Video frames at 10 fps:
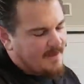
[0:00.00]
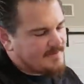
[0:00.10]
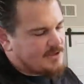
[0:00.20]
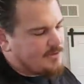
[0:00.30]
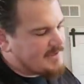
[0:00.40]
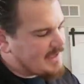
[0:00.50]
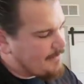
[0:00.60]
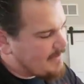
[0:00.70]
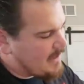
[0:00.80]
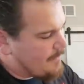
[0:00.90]
I'll have to do the
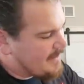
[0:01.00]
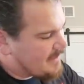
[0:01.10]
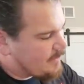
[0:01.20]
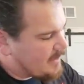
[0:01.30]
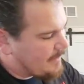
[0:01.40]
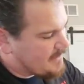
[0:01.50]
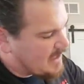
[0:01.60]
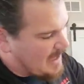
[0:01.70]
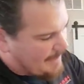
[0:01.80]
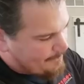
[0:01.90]
same thing, but this one up
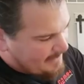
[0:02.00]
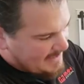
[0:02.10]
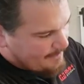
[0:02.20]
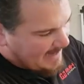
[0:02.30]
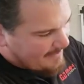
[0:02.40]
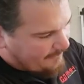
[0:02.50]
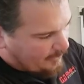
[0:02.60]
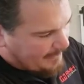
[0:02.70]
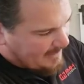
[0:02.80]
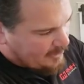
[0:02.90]
top, be
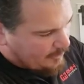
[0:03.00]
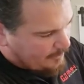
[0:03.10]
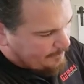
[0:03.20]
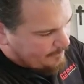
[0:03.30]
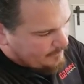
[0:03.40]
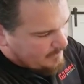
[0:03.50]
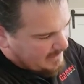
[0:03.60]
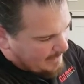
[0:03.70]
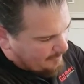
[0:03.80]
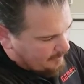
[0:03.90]
mindful about your
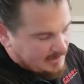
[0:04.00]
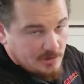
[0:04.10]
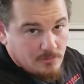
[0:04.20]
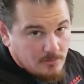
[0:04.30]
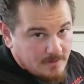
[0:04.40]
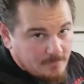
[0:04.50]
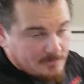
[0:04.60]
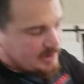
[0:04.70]
cable. Can you give them a